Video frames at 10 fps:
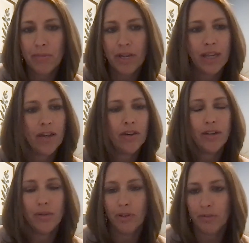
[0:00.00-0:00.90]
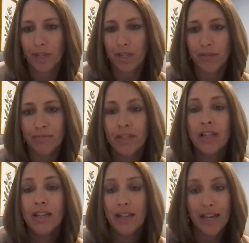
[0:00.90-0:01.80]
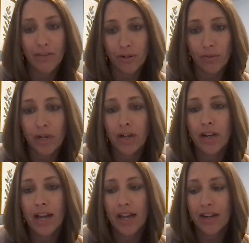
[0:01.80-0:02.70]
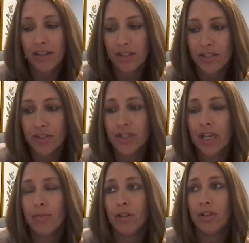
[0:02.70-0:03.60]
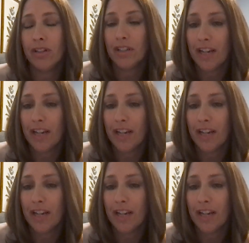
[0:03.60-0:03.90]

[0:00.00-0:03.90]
I carried it with me everywhere. I had it at the dinner table.